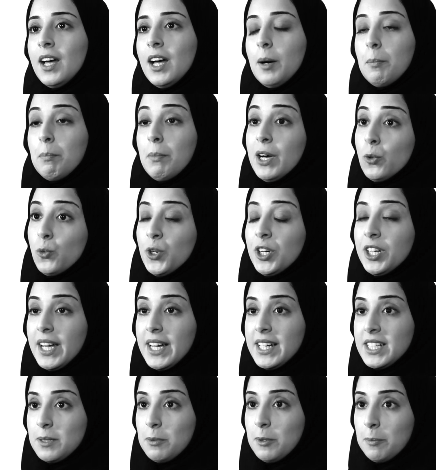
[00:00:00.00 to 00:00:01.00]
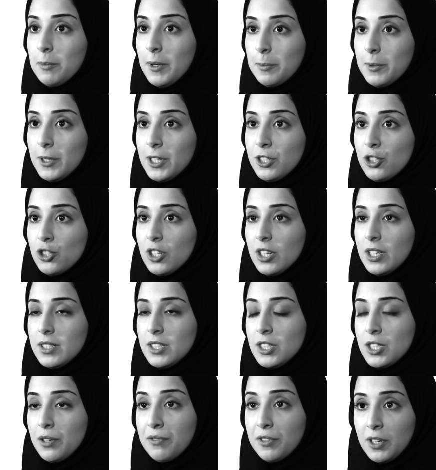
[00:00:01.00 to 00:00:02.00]
My work has been published in
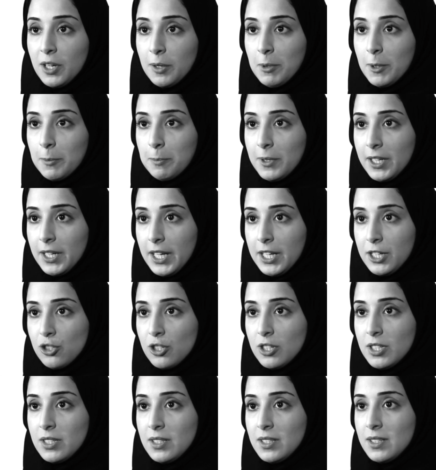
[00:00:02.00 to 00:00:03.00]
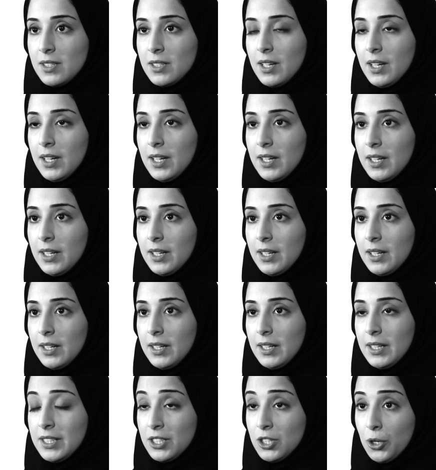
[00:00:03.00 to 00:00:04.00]
several publications
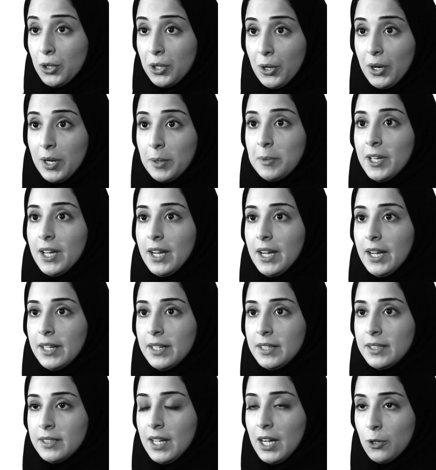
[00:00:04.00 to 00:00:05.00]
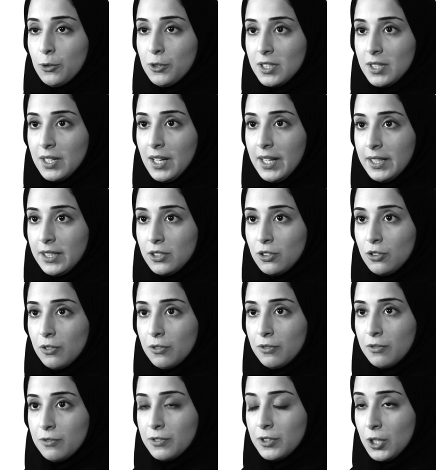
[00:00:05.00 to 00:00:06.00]
in Saudi Arabia and outside
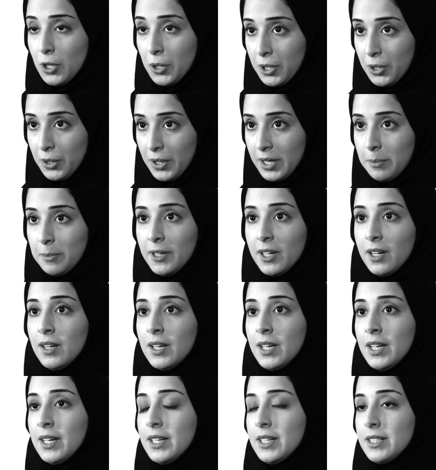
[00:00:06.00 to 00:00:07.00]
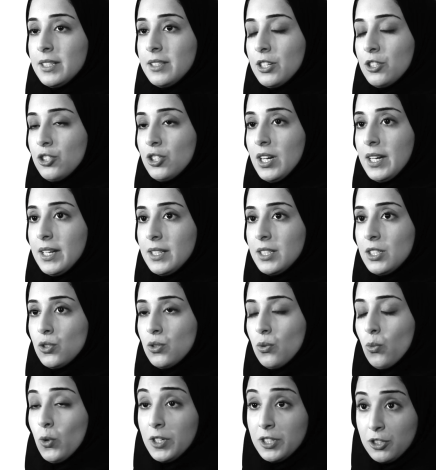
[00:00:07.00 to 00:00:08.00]
of Saudi Arabia, such as
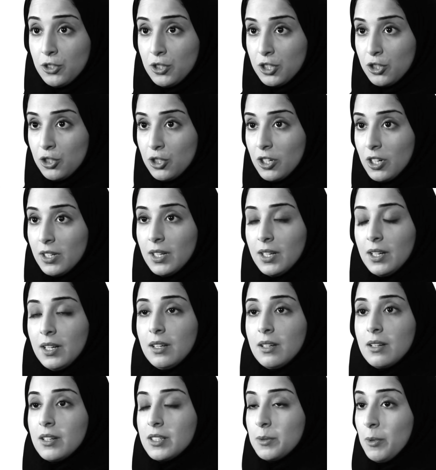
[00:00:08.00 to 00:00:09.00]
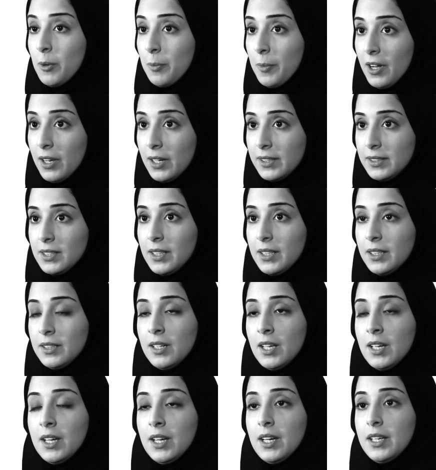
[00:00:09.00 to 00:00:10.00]
Wall Street Journal, Cosmopolitan,
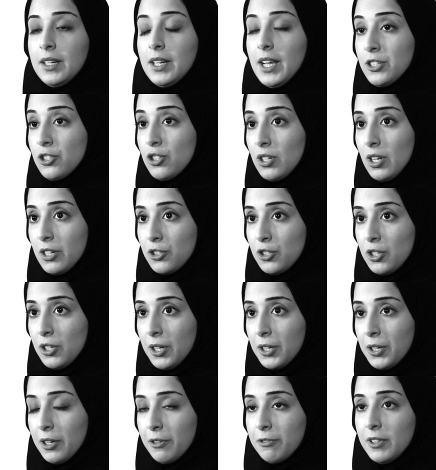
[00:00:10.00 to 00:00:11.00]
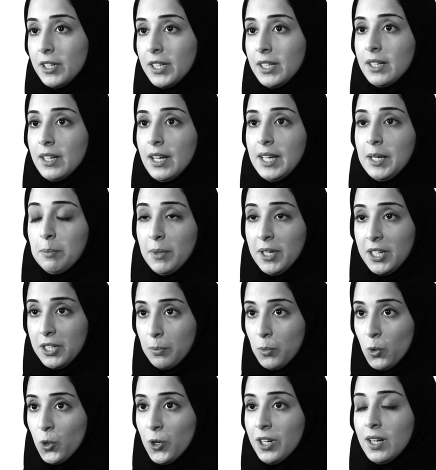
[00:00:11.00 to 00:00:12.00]
National Geographic, and many
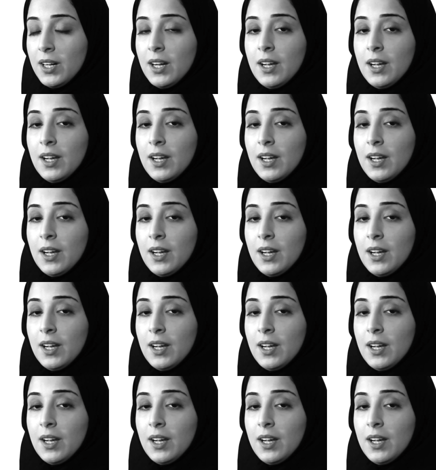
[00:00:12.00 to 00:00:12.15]
more.